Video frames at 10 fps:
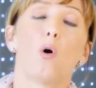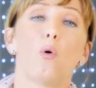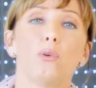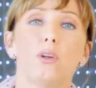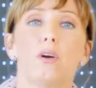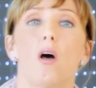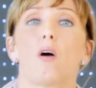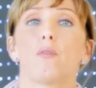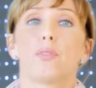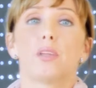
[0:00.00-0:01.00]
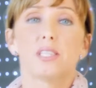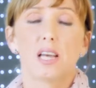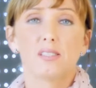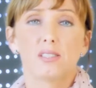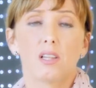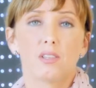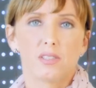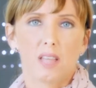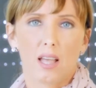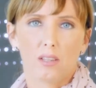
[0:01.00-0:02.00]
owner of the industrial
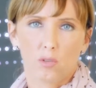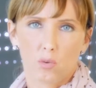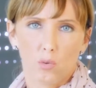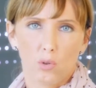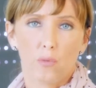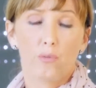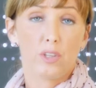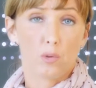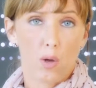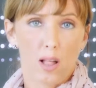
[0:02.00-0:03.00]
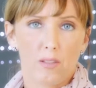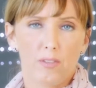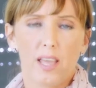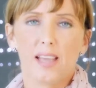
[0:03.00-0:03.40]
design studio V12,